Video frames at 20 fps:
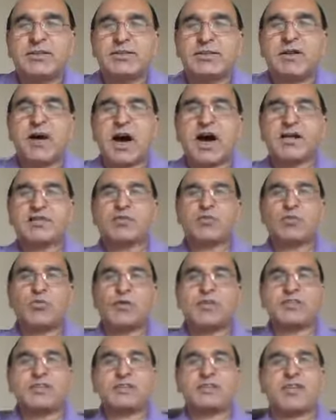ask
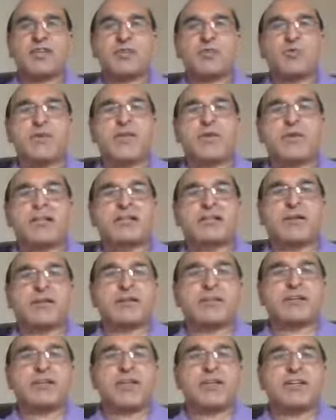questions like where
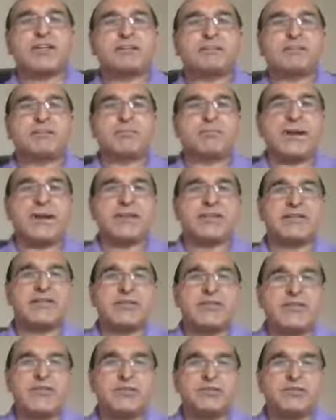Kitabistan is
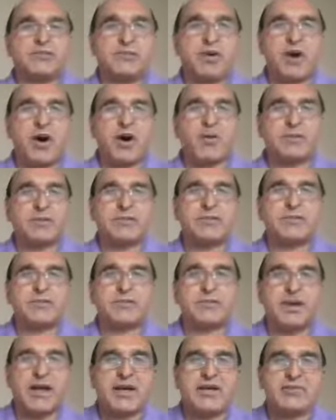printed and how much is the
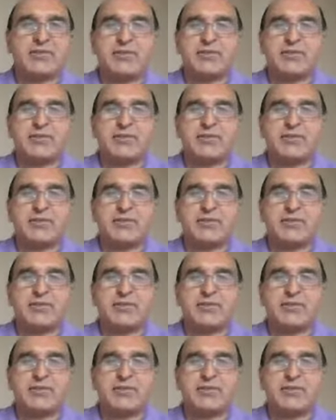price,